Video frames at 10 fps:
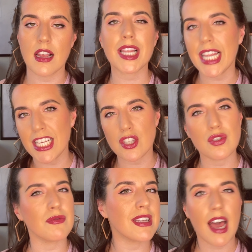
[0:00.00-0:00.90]
Please
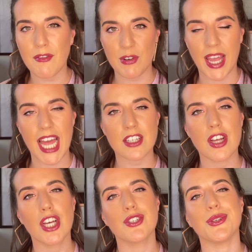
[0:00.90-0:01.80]
do not forget
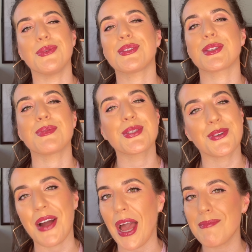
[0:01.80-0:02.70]
to
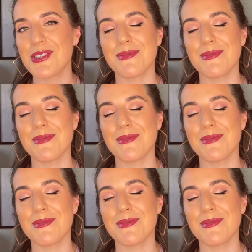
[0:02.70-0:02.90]
subscribe